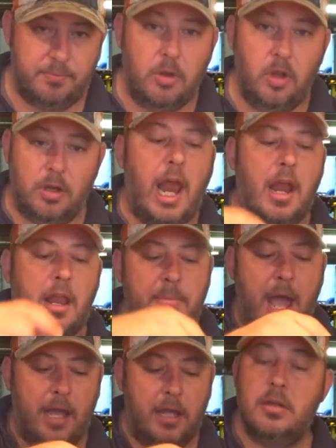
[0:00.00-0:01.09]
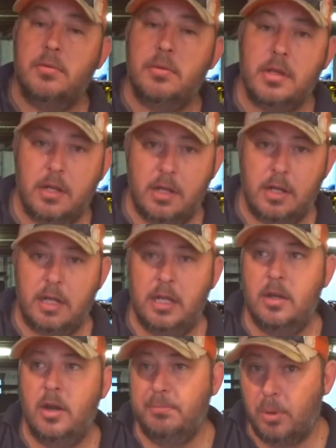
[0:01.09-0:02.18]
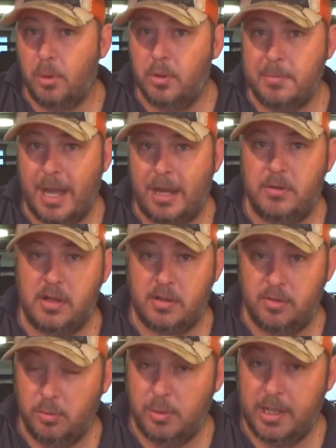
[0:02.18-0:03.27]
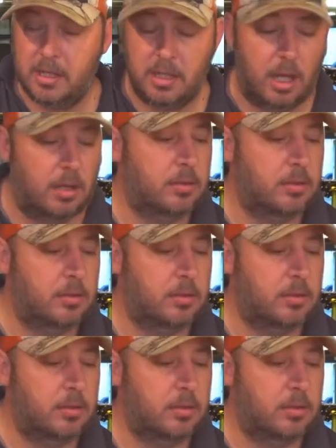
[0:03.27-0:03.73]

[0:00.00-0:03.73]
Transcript: took it out of the packet to insert it in here I bought the batteries two weeks ago